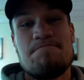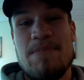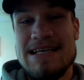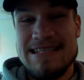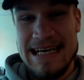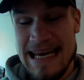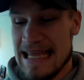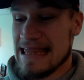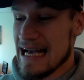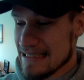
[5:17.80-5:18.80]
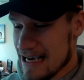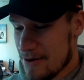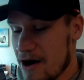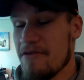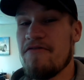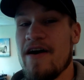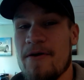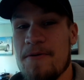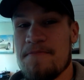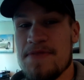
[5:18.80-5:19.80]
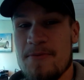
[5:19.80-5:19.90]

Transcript: Basically, that's how I felt